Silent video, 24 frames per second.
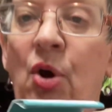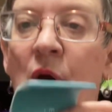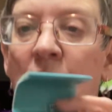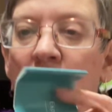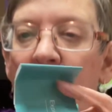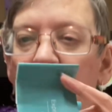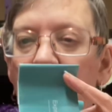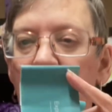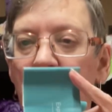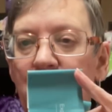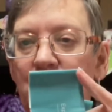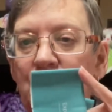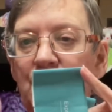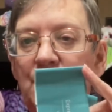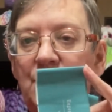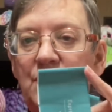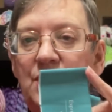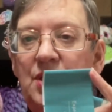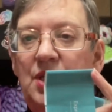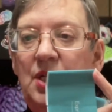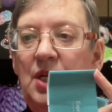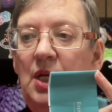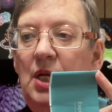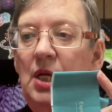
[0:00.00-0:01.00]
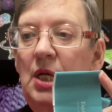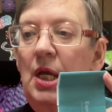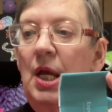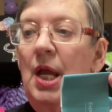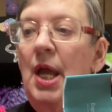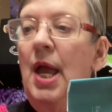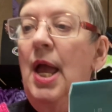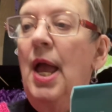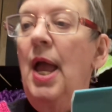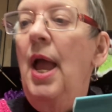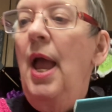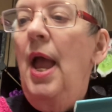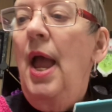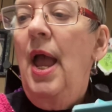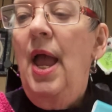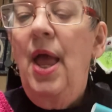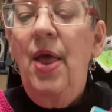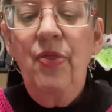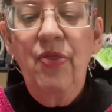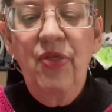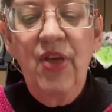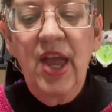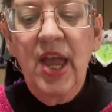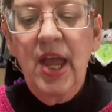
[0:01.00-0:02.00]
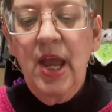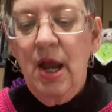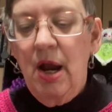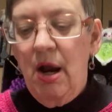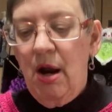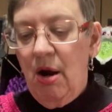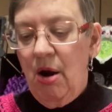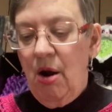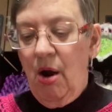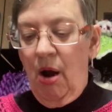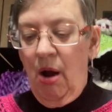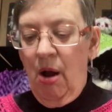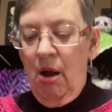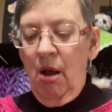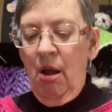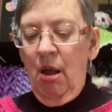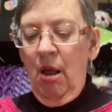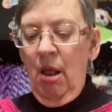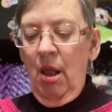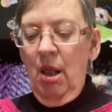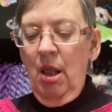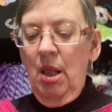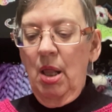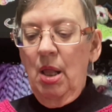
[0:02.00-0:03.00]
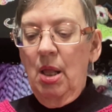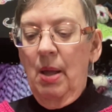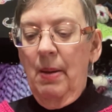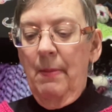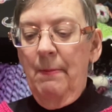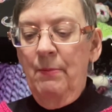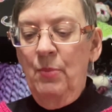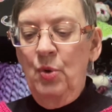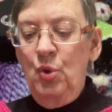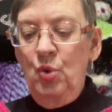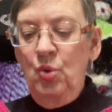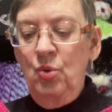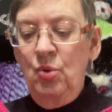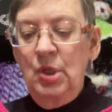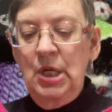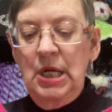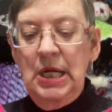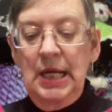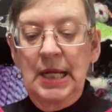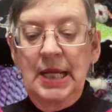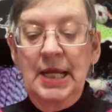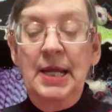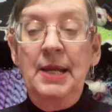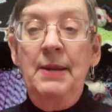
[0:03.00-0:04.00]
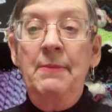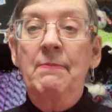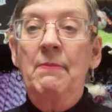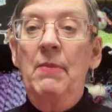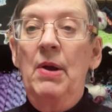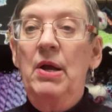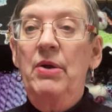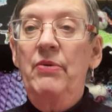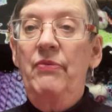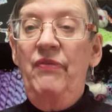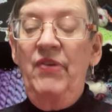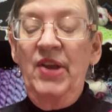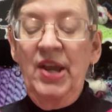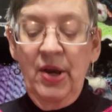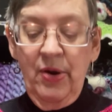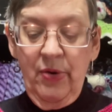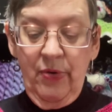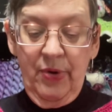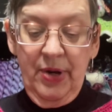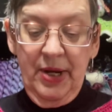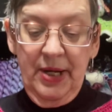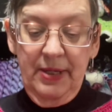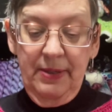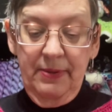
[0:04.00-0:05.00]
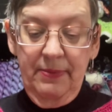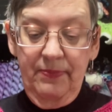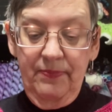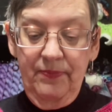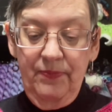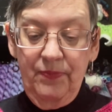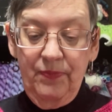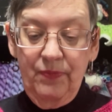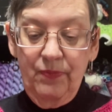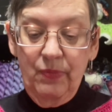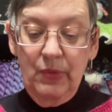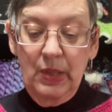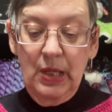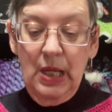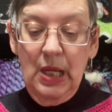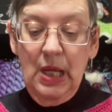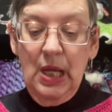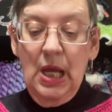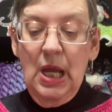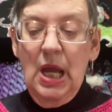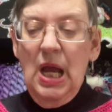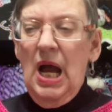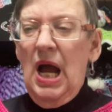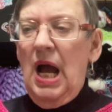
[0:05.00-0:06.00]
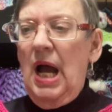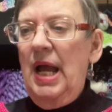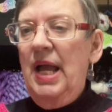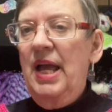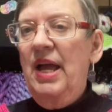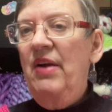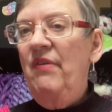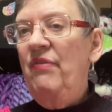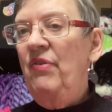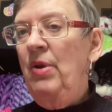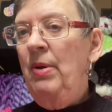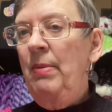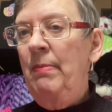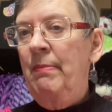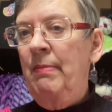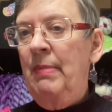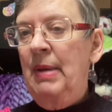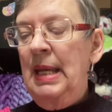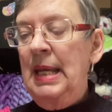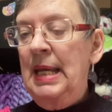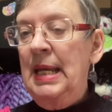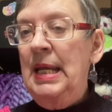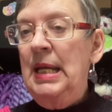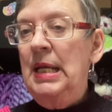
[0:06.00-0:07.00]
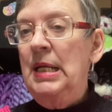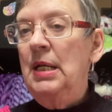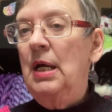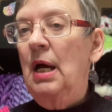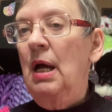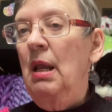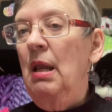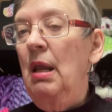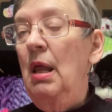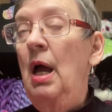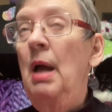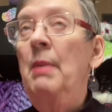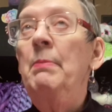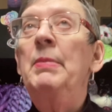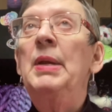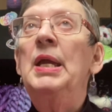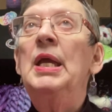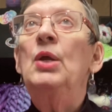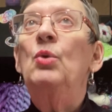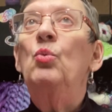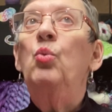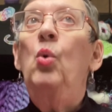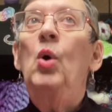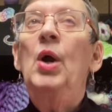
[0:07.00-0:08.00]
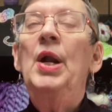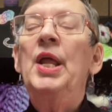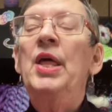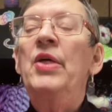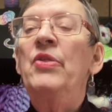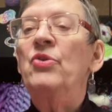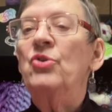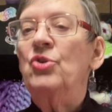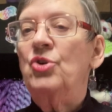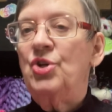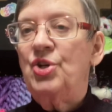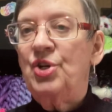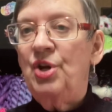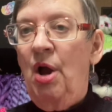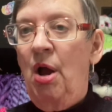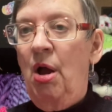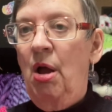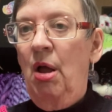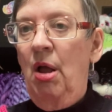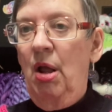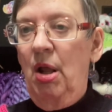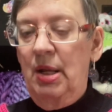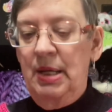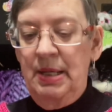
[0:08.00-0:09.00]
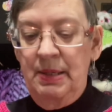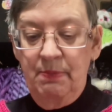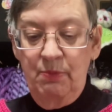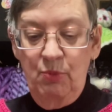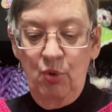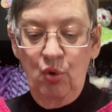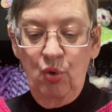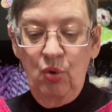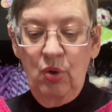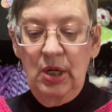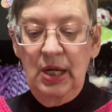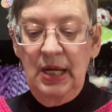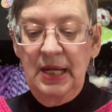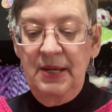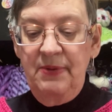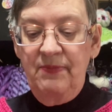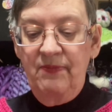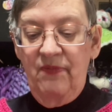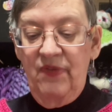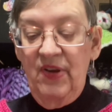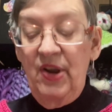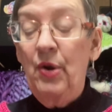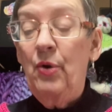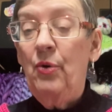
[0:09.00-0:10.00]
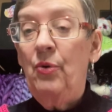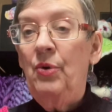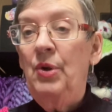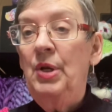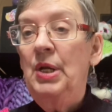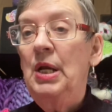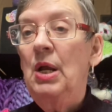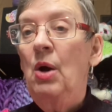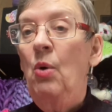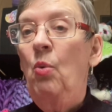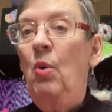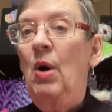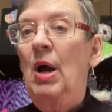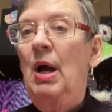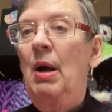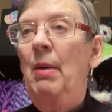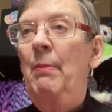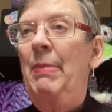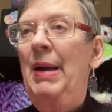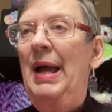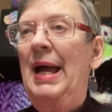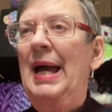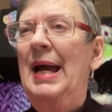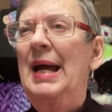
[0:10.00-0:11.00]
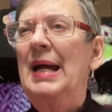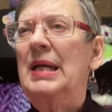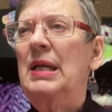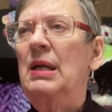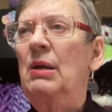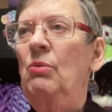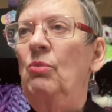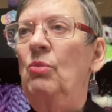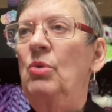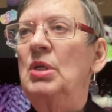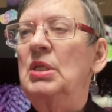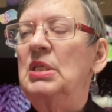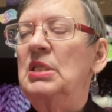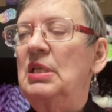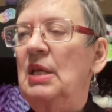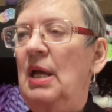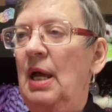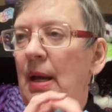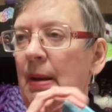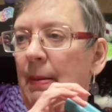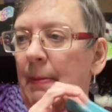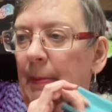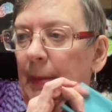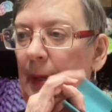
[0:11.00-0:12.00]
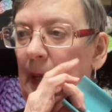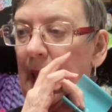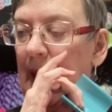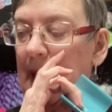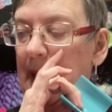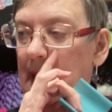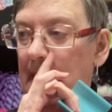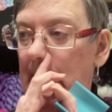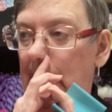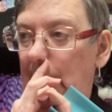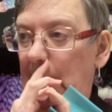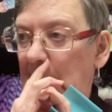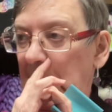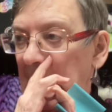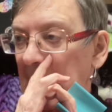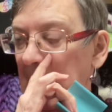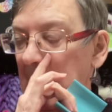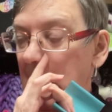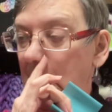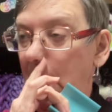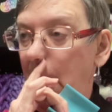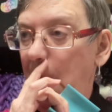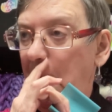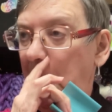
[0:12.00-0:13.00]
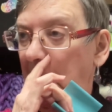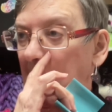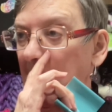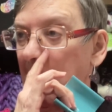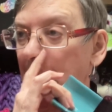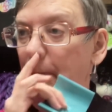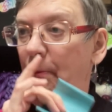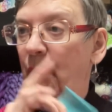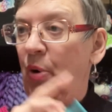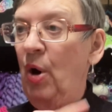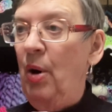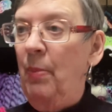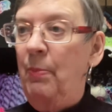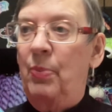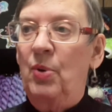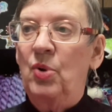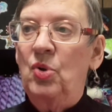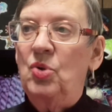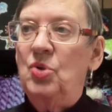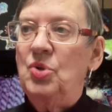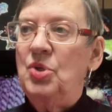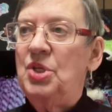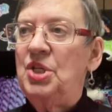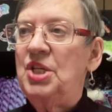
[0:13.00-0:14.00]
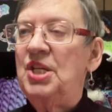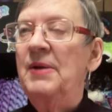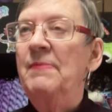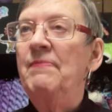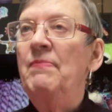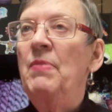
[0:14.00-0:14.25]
Arts, and they are all Moon Gleam fingering. I made one other shawl in Moon Gleam fingering a while back. It was light and darker purples,